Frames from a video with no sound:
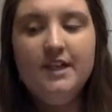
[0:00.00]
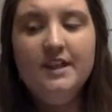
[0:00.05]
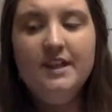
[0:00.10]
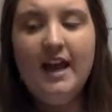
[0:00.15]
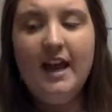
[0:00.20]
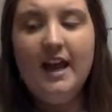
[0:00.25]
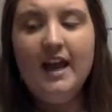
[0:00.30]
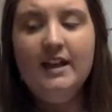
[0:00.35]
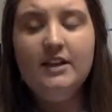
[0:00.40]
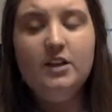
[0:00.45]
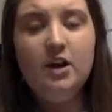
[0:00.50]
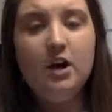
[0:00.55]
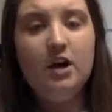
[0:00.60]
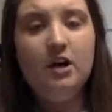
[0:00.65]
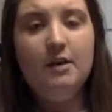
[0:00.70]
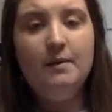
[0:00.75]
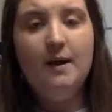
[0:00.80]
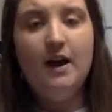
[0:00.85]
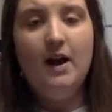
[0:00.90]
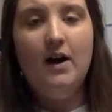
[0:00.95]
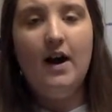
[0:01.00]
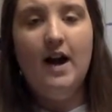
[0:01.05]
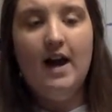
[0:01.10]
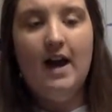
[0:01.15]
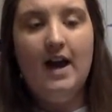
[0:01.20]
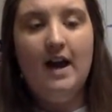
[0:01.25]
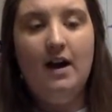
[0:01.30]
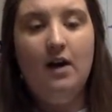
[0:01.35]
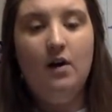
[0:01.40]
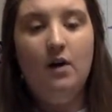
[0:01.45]
They talk about
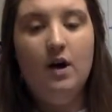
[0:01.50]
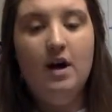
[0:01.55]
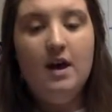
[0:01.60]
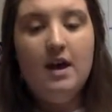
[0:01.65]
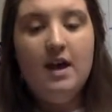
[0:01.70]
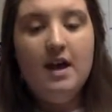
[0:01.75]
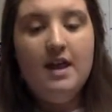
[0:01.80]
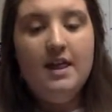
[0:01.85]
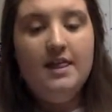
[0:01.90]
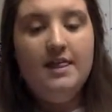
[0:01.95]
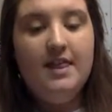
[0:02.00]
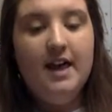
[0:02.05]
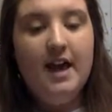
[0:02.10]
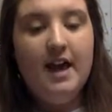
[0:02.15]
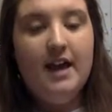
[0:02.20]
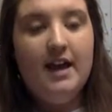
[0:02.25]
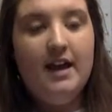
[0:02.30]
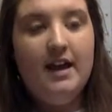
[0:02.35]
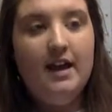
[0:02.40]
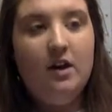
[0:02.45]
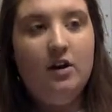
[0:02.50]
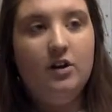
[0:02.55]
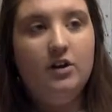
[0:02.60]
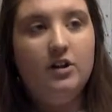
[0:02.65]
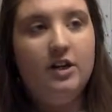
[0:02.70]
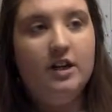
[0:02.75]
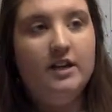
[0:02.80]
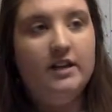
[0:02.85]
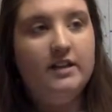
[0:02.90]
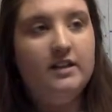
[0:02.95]
how they are
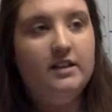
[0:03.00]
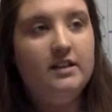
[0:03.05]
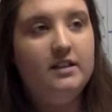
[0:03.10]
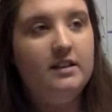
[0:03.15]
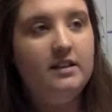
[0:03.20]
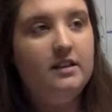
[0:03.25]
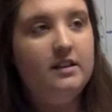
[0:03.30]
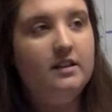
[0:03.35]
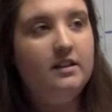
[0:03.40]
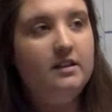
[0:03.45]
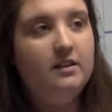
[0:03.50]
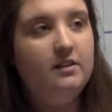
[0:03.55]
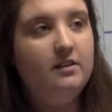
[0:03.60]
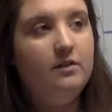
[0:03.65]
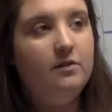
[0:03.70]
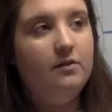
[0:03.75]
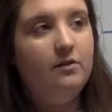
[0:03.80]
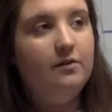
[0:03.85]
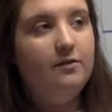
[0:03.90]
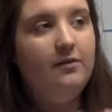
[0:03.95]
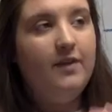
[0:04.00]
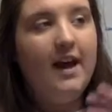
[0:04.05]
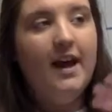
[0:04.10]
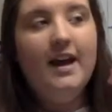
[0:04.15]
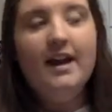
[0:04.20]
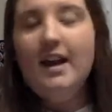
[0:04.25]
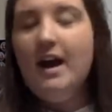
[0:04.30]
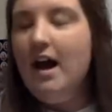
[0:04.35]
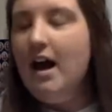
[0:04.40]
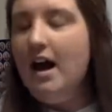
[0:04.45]
just
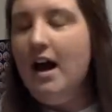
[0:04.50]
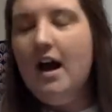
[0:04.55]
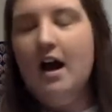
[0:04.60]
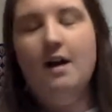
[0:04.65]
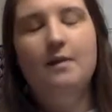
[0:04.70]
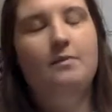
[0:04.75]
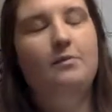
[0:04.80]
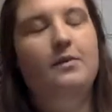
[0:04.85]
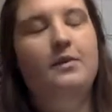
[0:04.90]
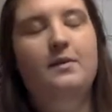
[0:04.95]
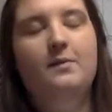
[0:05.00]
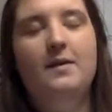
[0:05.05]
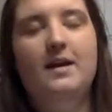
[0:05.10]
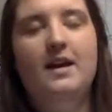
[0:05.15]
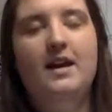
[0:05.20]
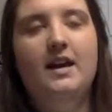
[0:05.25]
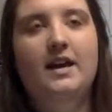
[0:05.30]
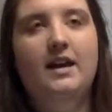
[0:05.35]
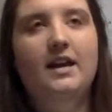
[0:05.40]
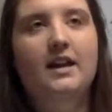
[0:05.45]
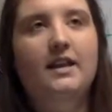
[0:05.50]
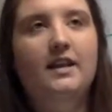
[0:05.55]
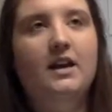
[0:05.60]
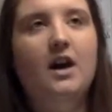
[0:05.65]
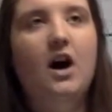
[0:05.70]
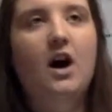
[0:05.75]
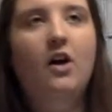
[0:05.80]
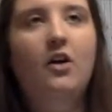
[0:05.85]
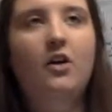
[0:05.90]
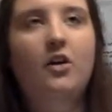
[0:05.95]
fed up with being
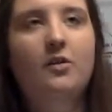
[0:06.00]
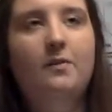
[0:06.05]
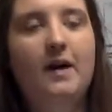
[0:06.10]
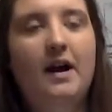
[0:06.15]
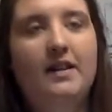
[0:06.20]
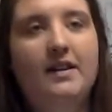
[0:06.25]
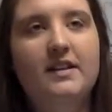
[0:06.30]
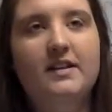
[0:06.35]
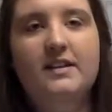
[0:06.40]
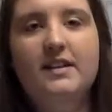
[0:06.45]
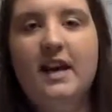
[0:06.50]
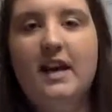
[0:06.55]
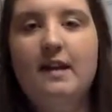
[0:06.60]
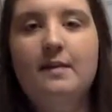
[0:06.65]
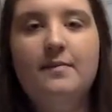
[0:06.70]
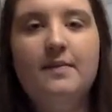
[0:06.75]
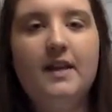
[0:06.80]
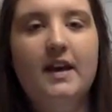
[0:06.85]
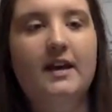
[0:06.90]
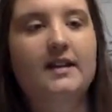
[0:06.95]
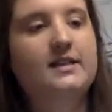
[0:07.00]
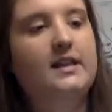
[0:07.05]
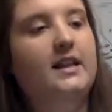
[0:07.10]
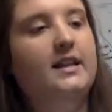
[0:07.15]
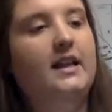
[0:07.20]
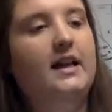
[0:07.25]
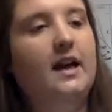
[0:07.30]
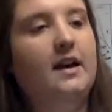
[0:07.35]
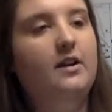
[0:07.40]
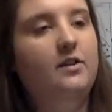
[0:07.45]
colored by the same things. Like
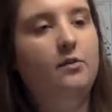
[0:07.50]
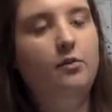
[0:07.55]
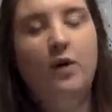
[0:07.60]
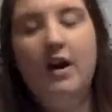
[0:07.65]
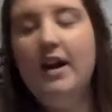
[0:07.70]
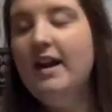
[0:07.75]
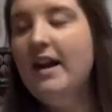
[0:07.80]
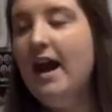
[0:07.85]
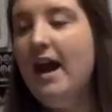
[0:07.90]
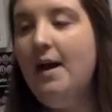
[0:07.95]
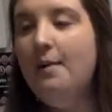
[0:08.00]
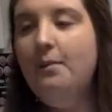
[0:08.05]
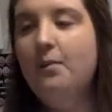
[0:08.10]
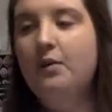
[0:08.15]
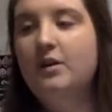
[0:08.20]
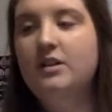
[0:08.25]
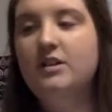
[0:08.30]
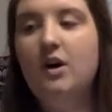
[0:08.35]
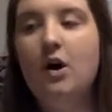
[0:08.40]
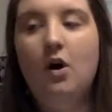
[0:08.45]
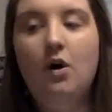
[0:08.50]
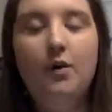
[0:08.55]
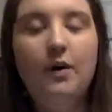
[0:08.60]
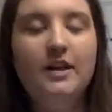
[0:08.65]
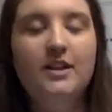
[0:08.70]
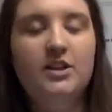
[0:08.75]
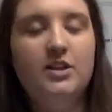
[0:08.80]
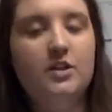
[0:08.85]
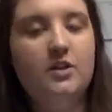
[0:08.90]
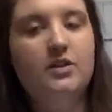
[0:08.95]
the red apple is
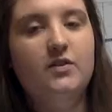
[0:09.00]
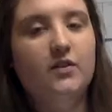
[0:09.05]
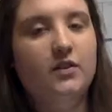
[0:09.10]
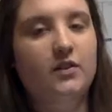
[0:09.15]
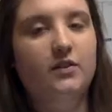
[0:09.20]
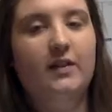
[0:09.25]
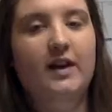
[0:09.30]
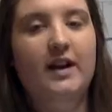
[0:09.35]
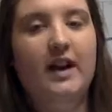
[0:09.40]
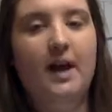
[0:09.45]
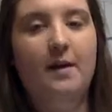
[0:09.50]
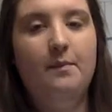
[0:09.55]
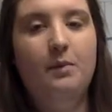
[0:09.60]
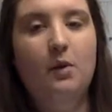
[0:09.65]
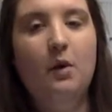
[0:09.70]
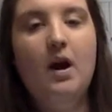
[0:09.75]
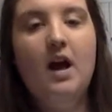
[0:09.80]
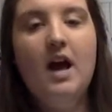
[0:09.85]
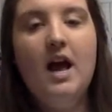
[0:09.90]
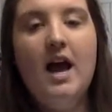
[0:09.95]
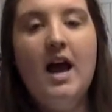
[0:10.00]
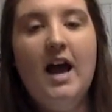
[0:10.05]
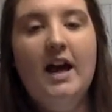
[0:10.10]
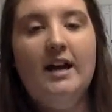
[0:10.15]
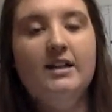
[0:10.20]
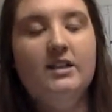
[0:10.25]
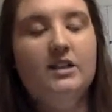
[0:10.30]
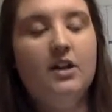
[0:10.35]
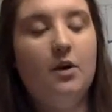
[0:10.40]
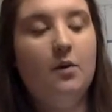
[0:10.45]
always used for the red apple.
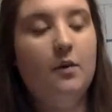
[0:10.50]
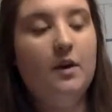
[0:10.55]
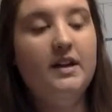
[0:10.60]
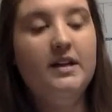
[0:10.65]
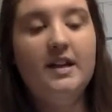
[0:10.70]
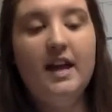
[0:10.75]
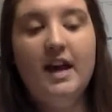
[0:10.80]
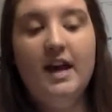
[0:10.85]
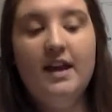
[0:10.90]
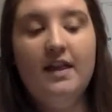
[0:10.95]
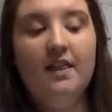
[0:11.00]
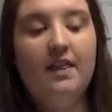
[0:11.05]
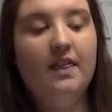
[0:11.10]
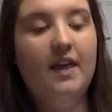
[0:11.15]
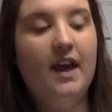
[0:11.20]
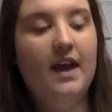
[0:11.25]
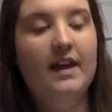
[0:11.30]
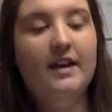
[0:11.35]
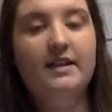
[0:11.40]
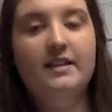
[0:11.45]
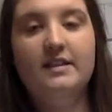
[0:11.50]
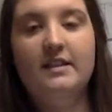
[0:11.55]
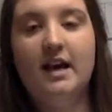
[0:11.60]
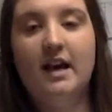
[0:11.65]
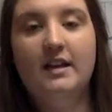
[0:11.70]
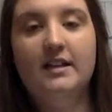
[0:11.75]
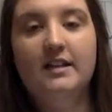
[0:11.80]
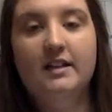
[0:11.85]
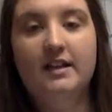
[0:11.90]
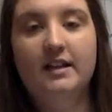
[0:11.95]
And so one day they
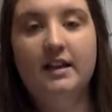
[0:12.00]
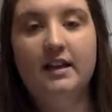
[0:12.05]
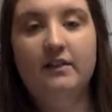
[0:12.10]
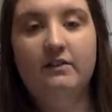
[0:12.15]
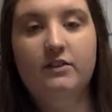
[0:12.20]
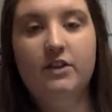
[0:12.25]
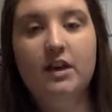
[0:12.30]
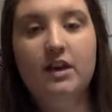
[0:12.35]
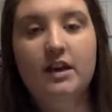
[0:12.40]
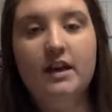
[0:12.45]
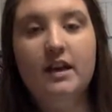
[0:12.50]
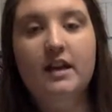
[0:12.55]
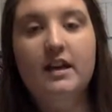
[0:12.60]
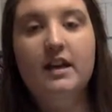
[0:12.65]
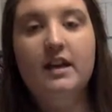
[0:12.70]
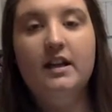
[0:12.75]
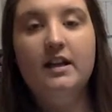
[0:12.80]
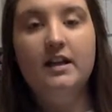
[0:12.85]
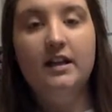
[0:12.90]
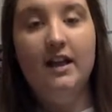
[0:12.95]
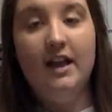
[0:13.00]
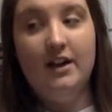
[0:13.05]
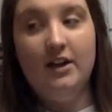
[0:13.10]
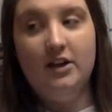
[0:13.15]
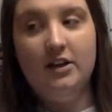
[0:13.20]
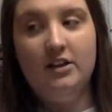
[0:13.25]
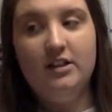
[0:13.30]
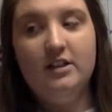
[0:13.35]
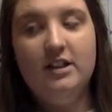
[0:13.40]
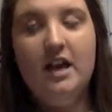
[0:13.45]
decide to leave Duncan
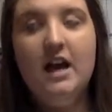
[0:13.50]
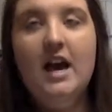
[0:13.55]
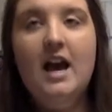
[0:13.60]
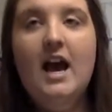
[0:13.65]
letters.